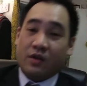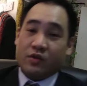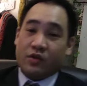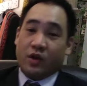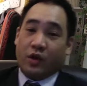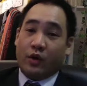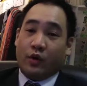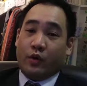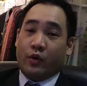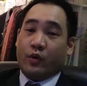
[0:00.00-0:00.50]

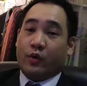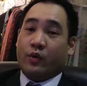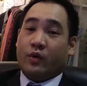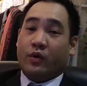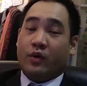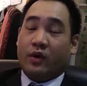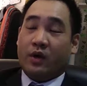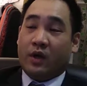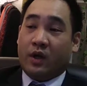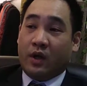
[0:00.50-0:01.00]
So
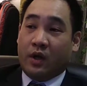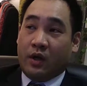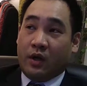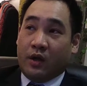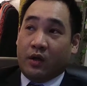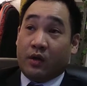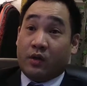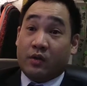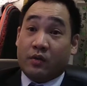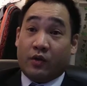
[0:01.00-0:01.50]

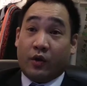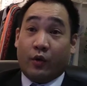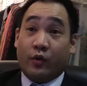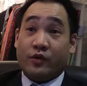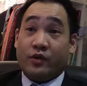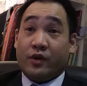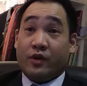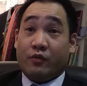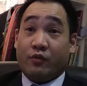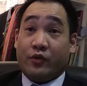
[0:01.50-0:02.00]

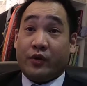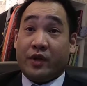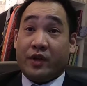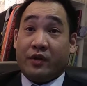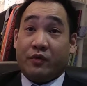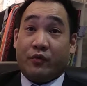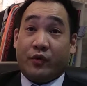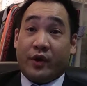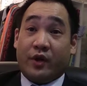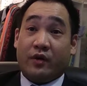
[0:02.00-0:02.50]
those are the
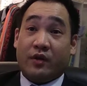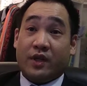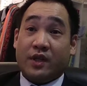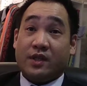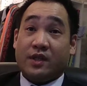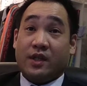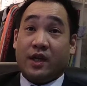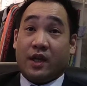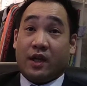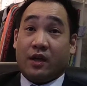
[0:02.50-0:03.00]
really
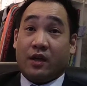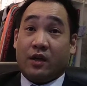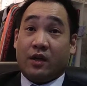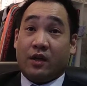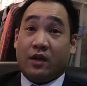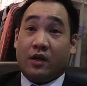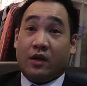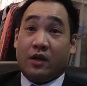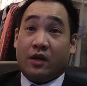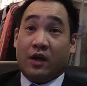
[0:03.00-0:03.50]
realistic
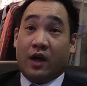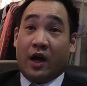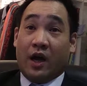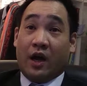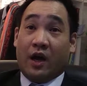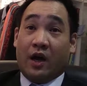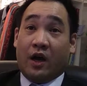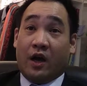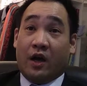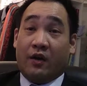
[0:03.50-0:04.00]

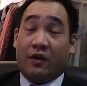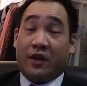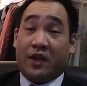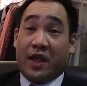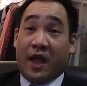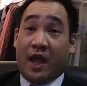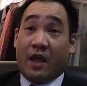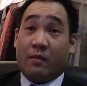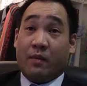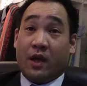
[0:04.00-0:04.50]

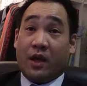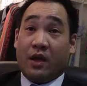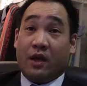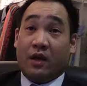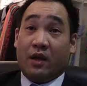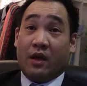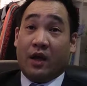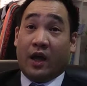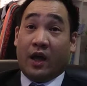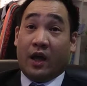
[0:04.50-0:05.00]

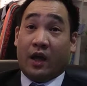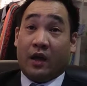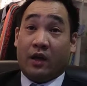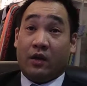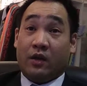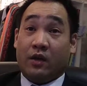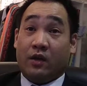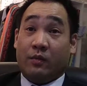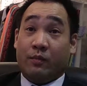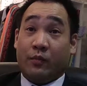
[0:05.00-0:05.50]
gaming
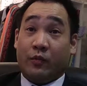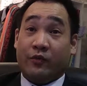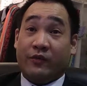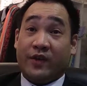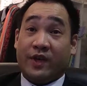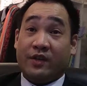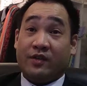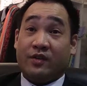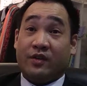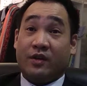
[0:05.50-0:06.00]
and
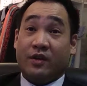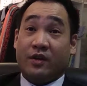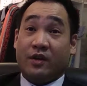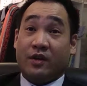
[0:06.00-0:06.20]
movies.